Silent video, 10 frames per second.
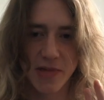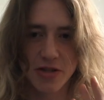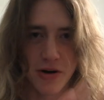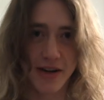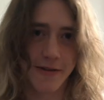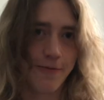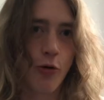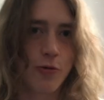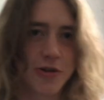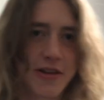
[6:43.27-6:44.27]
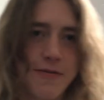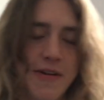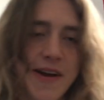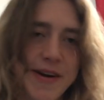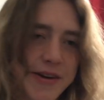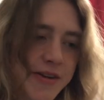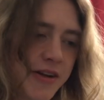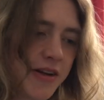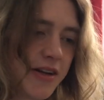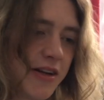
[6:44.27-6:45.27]
trying to forward the faith.
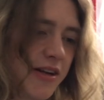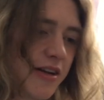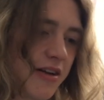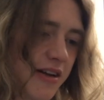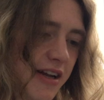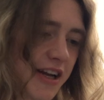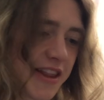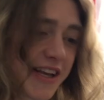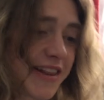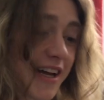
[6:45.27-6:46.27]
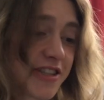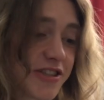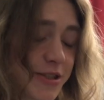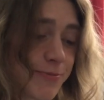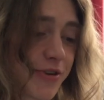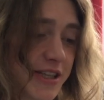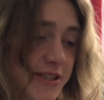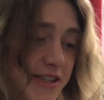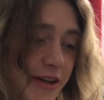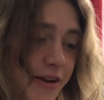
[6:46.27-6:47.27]
I think that's just pretty
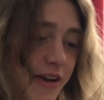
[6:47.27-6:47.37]
sick.